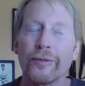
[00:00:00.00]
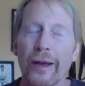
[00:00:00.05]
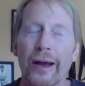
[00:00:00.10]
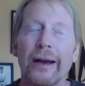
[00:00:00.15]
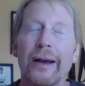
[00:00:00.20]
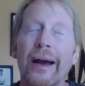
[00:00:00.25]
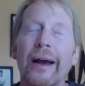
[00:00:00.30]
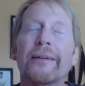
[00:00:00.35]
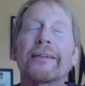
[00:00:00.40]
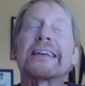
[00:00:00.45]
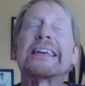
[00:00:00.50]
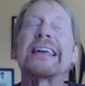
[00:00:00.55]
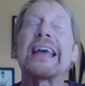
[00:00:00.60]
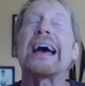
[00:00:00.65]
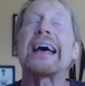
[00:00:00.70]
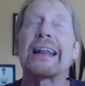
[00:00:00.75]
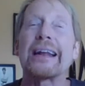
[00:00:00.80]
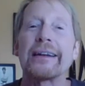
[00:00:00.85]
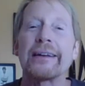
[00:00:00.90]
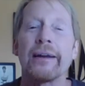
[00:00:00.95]
I
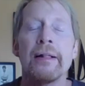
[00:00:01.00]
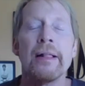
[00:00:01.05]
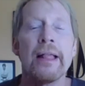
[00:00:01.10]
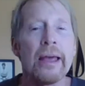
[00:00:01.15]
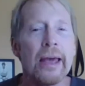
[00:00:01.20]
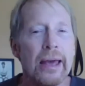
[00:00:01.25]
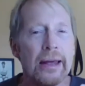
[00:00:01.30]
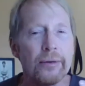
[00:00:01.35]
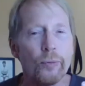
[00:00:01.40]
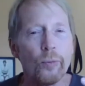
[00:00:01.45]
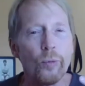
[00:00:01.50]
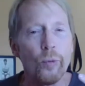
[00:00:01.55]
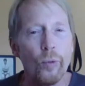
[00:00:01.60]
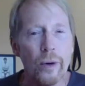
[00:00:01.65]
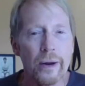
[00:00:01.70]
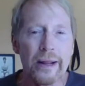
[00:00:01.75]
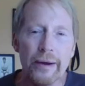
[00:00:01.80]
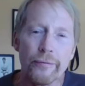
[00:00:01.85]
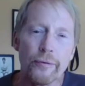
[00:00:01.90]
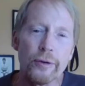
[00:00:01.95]
get it. And
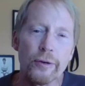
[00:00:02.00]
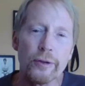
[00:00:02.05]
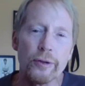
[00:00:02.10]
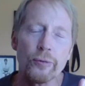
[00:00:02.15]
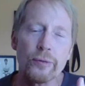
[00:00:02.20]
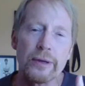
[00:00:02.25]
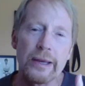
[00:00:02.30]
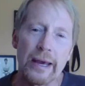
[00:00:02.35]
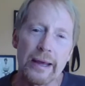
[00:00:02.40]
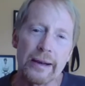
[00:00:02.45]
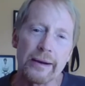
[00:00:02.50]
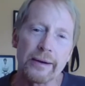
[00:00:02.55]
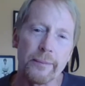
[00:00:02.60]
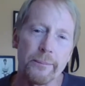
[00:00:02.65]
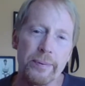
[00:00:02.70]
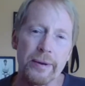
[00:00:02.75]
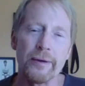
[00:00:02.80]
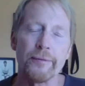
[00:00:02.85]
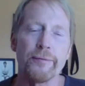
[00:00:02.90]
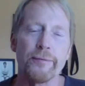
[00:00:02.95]
whatever you get an
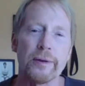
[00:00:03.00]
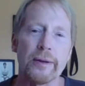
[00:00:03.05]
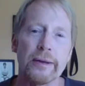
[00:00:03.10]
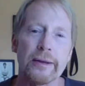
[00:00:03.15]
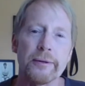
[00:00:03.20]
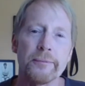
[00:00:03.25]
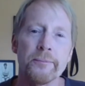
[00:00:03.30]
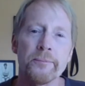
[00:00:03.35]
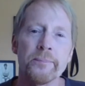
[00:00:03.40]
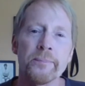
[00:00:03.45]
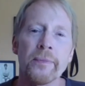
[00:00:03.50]
epiphany,